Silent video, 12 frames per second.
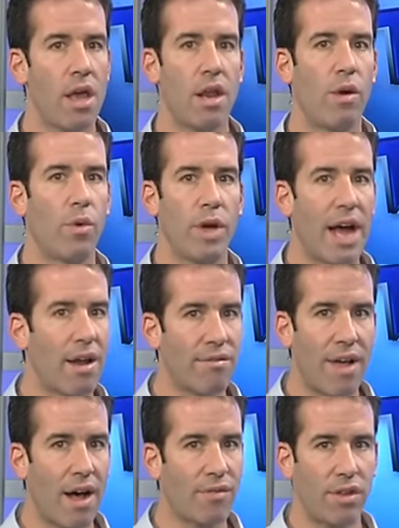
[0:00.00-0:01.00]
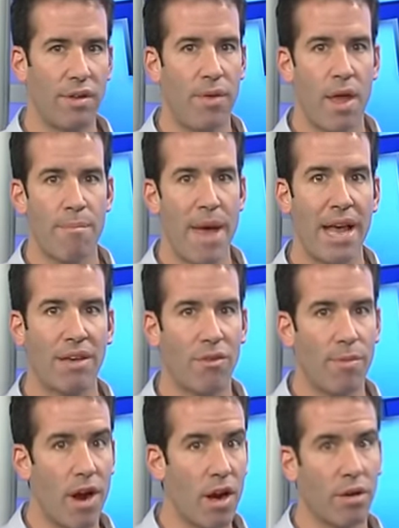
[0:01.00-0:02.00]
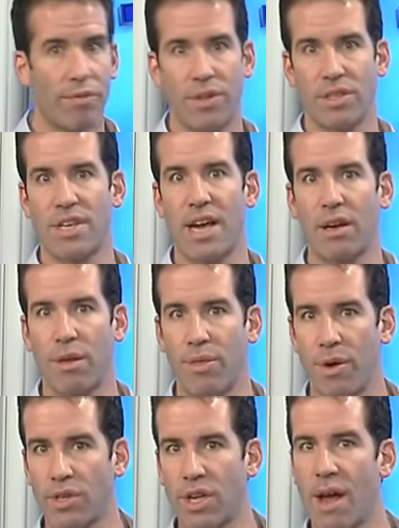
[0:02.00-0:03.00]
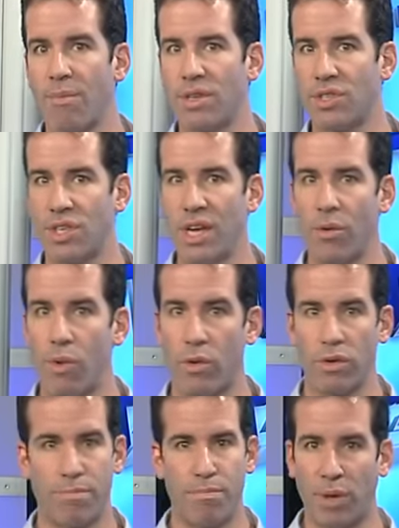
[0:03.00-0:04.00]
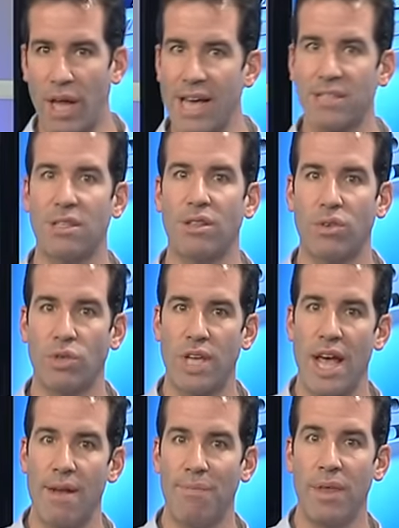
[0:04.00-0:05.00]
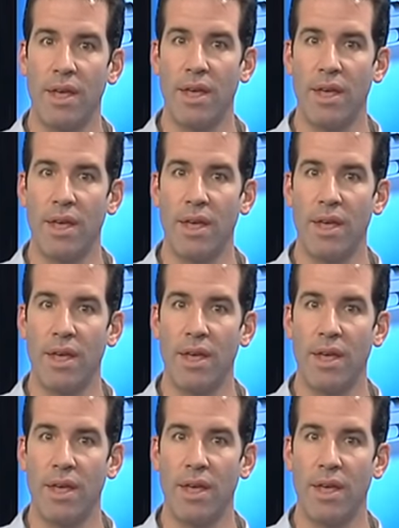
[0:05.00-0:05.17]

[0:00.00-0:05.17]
You know, when we got involved in Bank of America for the second or third time this year when it was blasting through 10,